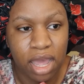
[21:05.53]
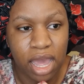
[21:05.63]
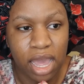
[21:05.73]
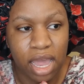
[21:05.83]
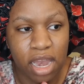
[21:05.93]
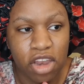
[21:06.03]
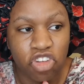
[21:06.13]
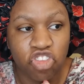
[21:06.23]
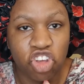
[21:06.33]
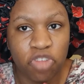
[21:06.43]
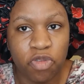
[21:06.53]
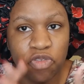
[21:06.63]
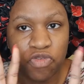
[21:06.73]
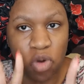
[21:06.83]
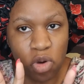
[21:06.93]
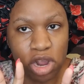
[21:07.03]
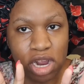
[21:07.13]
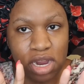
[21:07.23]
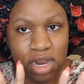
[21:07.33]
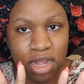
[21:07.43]
and just before
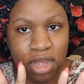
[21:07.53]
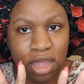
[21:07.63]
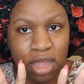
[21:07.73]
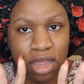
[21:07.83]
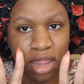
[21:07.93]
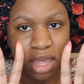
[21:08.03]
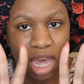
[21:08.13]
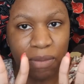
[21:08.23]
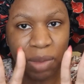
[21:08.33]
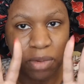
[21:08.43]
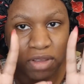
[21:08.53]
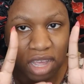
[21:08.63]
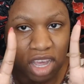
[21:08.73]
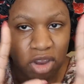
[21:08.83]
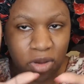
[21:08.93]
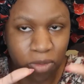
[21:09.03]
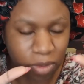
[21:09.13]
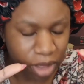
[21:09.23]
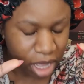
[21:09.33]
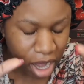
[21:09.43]
the gang member is like, you know,
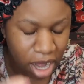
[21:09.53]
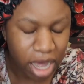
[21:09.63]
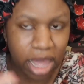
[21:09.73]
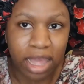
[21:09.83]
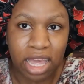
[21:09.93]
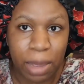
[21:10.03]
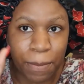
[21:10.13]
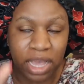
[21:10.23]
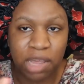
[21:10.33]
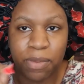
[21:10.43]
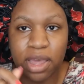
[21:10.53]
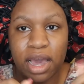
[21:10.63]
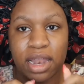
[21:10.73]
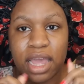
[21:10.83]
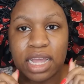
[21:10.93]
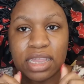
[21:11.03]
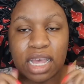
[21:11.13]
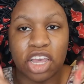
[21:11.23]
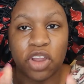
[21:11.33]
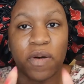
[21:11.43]
caught, he picks up a gun and he's
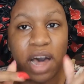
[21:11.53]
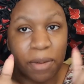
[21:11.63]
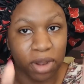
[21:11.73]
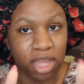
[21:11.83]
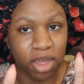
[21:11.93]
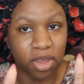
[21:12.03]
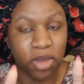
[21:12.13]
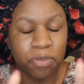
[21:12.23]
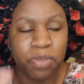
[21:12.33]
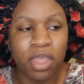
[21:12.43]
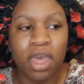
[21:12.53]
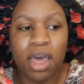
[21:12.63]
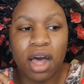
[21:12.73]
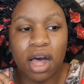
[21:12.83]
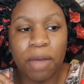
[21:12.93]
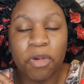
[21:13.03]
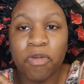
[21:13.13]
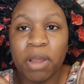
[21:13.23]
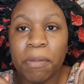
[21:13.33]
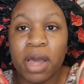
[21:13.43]
like, you know what, I'm gonna kill you.
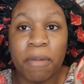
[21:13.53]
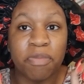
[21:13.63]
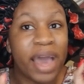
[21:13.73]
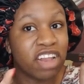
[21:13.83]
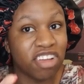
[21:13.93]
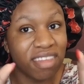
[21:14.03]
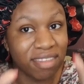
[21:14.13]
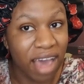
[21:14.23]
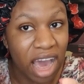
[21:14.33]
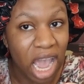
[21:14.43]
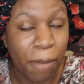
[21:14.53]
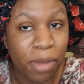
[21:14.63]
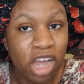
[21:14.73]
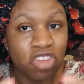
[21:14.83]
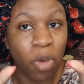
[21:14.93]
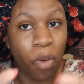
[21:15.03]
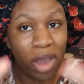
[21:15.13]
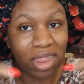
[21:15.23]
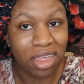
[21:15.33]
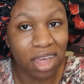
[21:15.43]
Kareem comes back just in time to
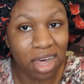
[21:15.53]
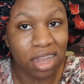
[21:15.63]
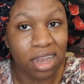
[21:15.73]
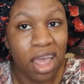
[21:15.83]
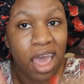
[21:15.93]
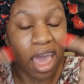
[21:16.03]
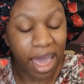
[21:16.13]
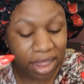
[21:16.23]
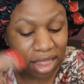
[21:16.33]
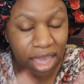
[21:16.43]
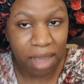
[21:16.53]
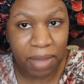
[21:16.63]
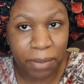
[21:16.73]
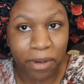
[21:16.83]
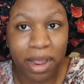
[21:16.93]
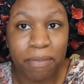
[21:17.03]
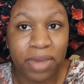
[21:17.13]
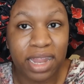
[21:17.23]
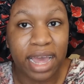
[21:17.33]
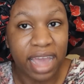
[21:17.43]
point the gun at the gang member and
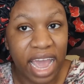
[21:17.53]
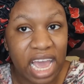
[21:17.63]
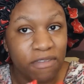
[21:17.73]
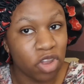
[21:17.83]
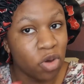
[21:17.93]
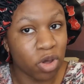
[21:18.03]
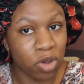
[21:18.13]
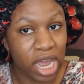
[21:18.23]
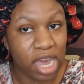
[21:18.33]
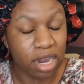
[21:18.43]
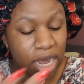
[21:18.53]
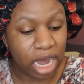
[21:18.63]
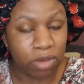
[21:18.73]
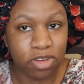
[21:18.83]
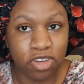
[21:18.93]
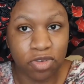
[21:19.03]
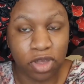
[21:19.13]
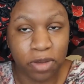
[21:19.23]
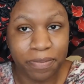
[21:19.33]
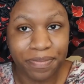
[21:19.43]
be like, hey, if you don't go down, I will shoot you.